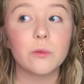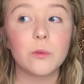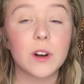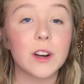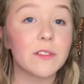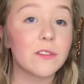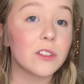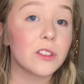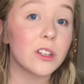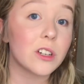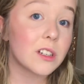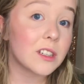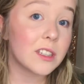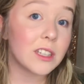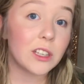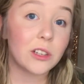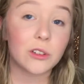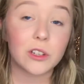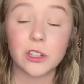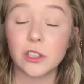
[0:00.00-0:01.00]
one of the looks
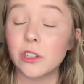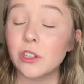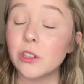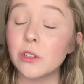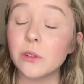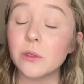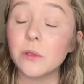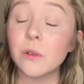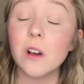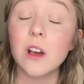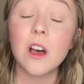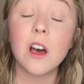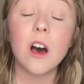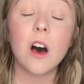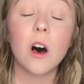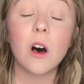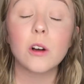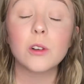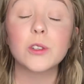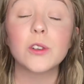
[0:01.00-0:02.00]
that you could do.
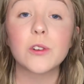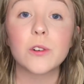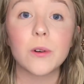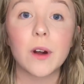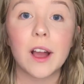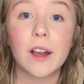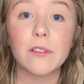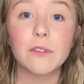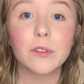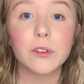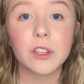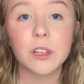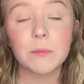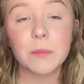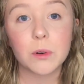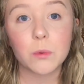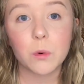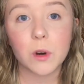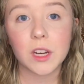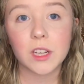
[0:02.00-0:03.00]
Also, I've really
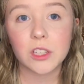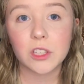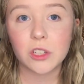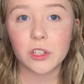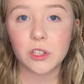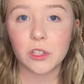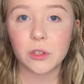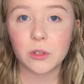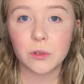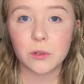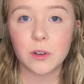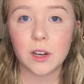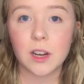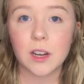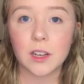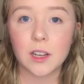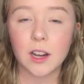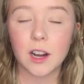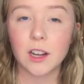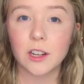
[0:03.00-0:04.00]
been wanting to do
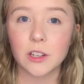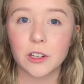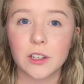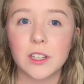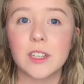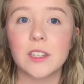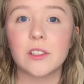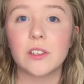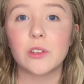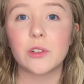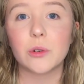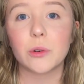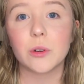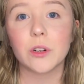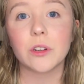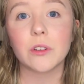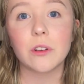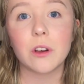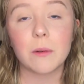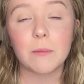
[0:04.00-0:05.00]
a cut crease
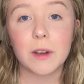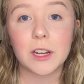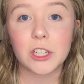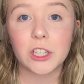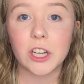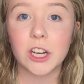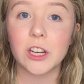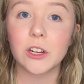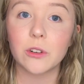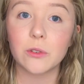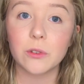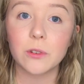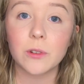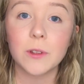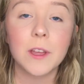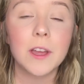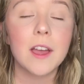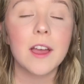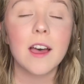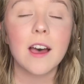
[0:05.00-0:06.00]
tutorial on my channel.
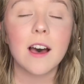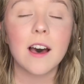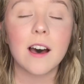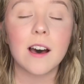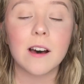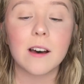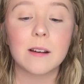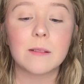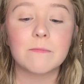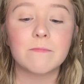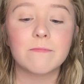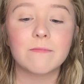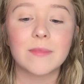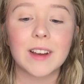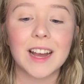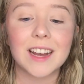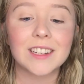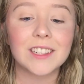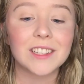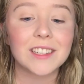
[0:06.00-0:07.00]

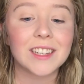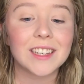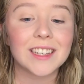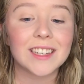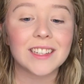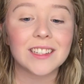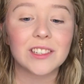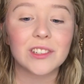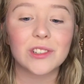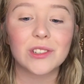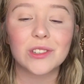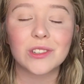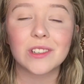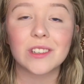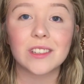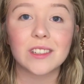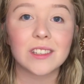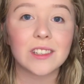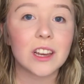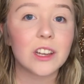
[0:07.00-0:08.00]
I just think it's
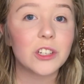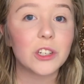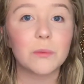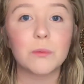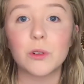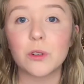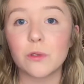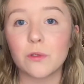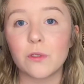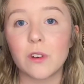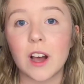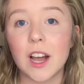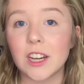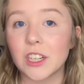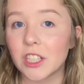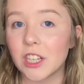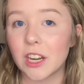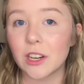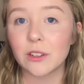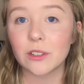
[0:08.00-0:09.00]
such a beautiful
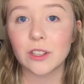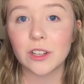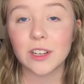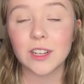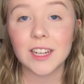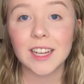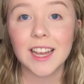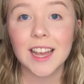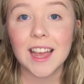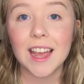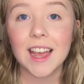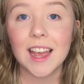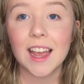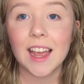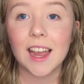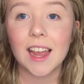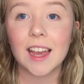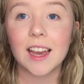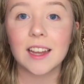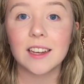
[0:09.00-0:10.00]
eyeshadow look
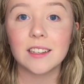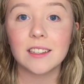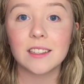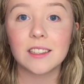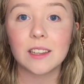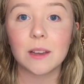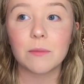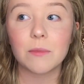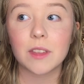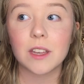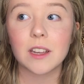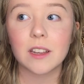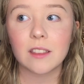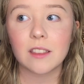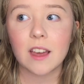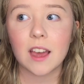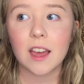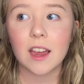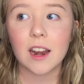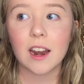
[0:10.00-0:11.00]
and something
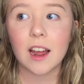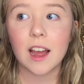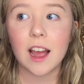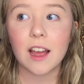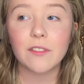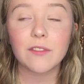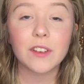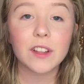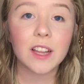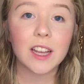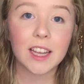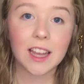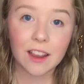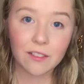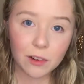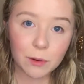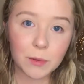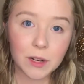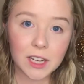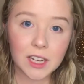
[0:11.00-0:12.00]
that I feel like
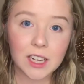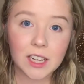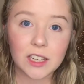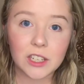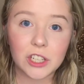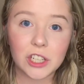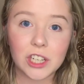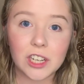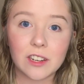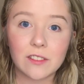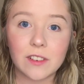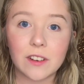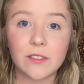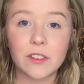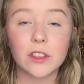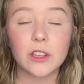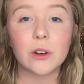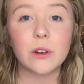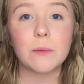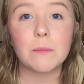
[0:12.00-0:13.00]
everybody can achieve,
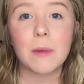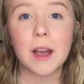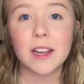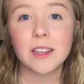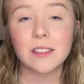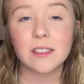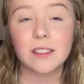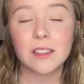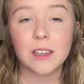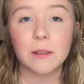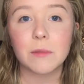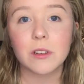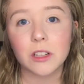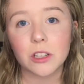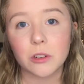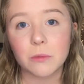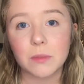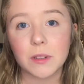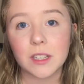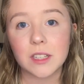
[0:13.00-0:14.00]
even though it might seem a
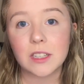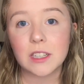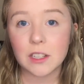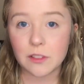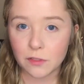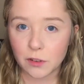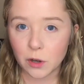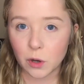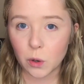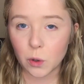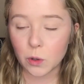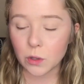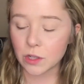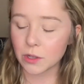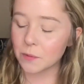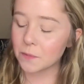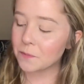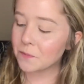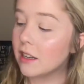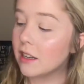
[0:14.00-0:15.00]
little bit difficult.
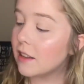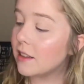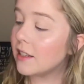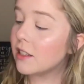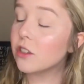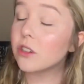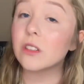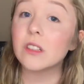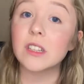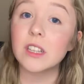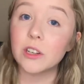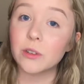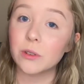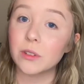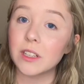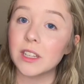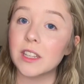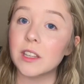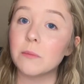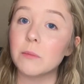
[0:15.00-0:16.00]
These are
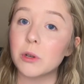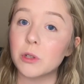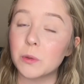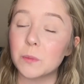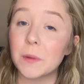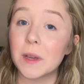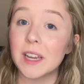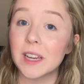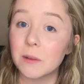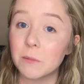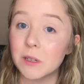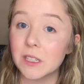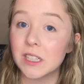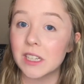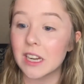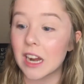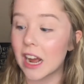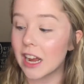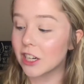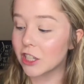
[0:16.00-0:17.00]
literally the most
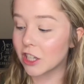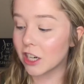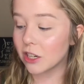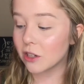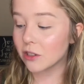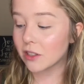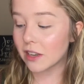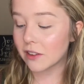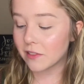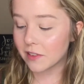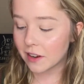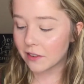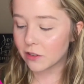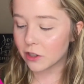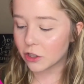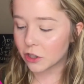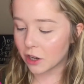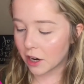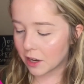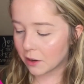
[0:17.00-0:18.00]
pigmented eyeshadows I've
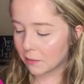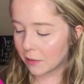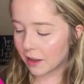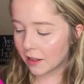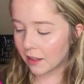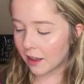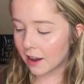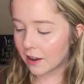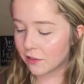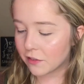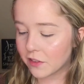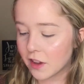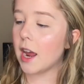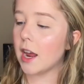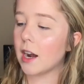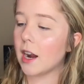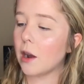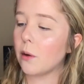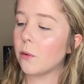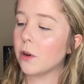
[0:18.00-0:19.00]
ever tried in my life,
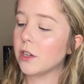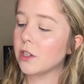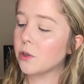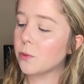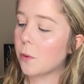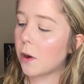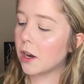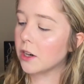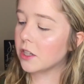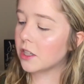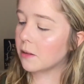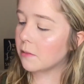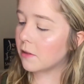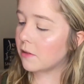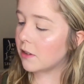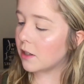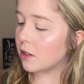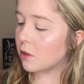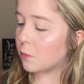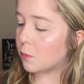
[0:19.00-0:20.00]
and I want to swatch some of
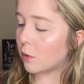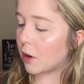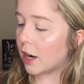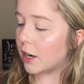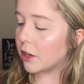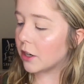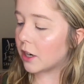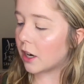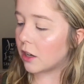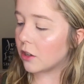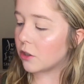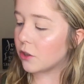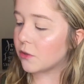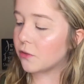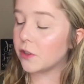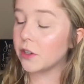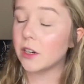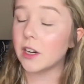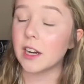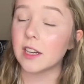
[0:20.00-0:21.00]
these brighter colors
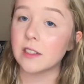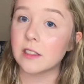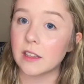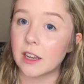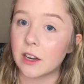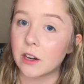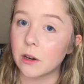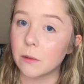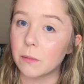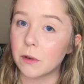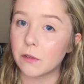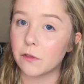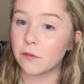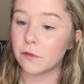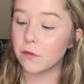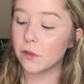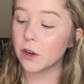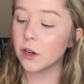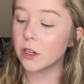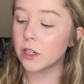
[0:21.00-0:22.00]
for you guys later, but
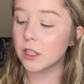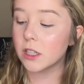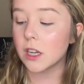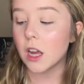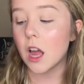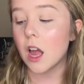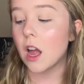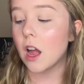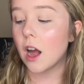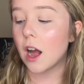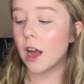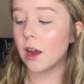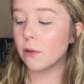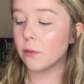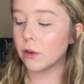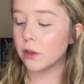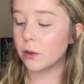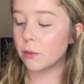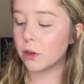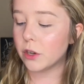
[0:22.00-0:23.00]
first I
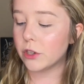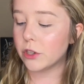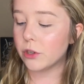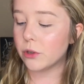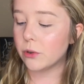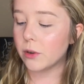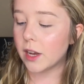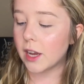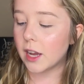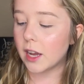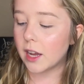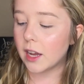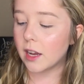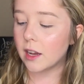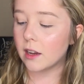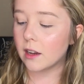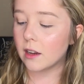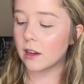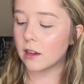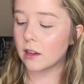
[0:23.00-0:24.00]
really want to do
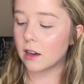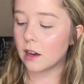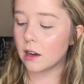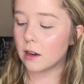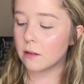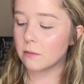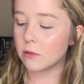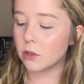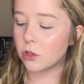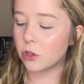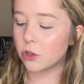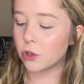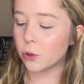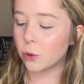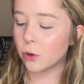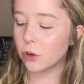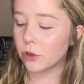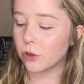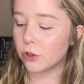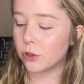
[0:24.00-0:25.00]
a
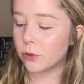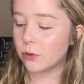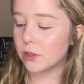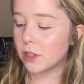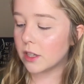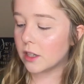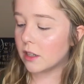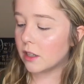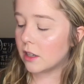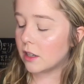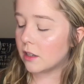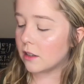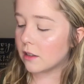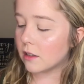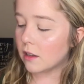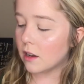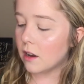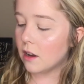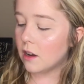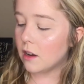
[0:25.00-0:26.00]
tutorial using these